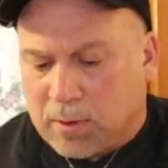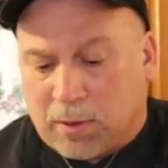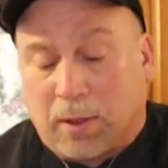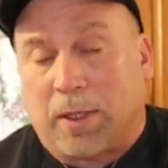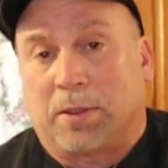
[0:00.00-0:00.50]

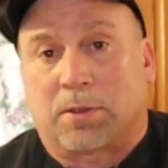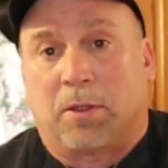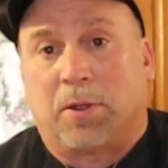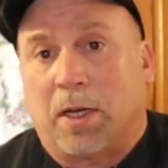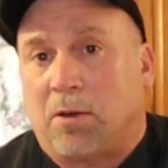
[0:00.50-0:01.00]
All right,
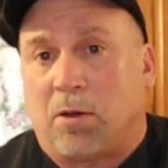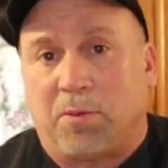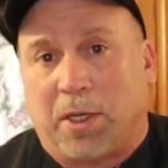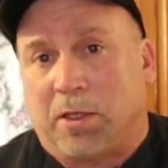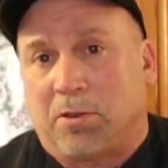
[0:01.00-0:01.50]
so now all
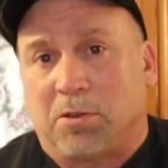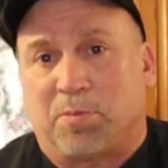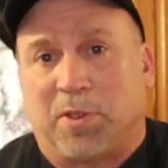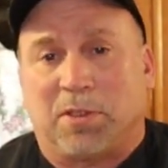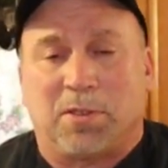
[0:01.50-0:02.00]
we gotta do is
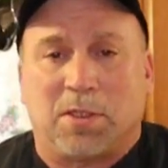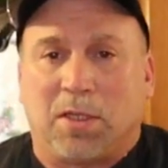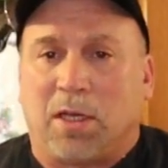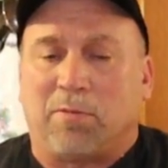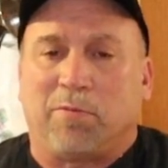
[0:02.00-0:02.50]
put this in
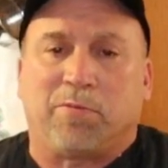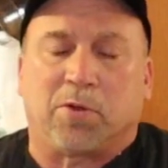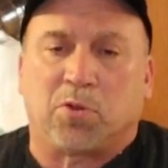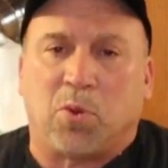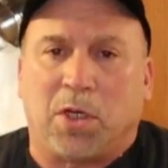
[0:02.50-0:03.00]
the oven
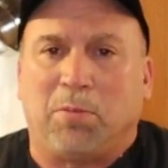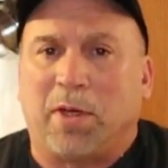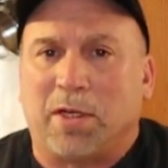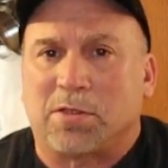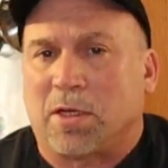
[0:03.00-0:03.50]
for 20
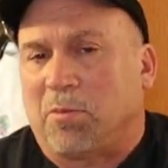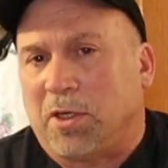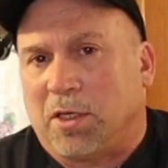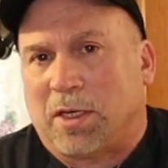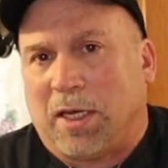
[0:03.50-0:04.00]
minutes and I'm
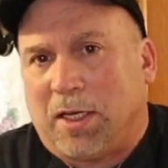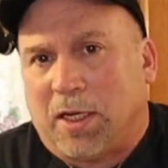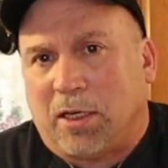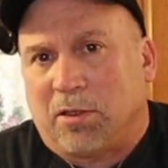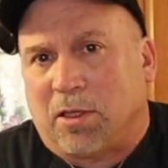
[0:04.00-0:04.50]
gonna take it
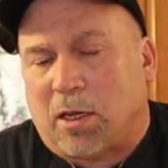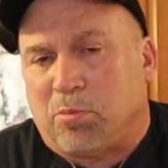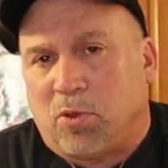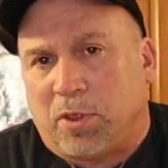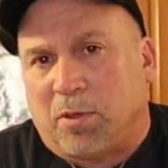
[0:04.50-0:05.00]
out at
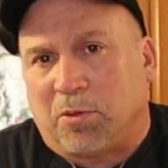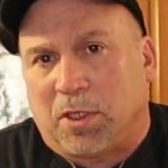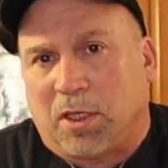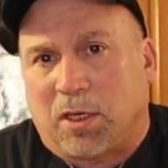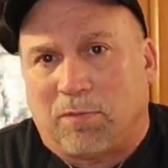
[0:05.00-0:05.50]
that point. I'm
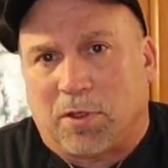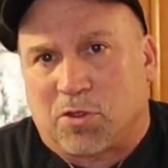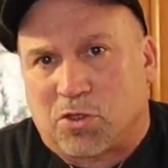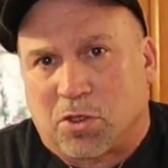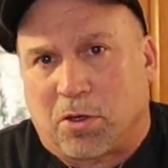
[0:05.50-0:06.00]
gonna give it a
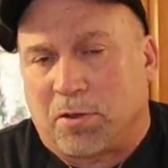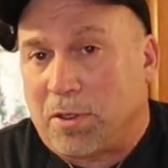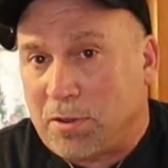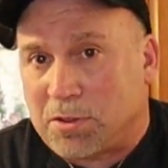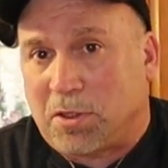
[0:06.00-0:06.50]
stir,
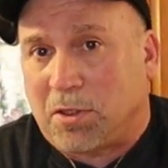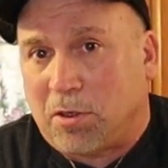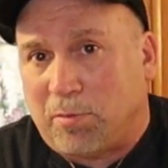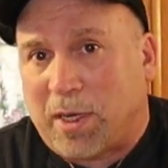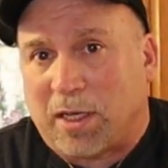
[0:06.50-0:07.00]
then it's gonna
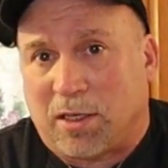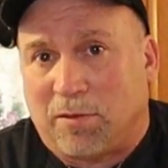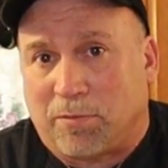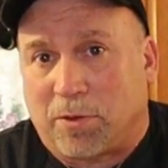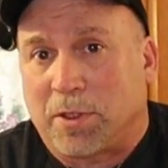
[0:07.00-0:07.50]
go back
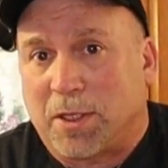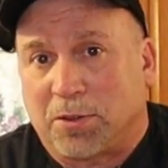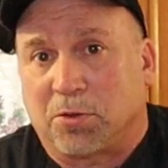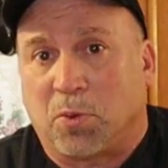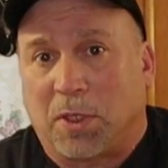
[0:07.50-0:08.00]
in for
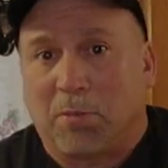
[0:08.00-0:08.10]
another 20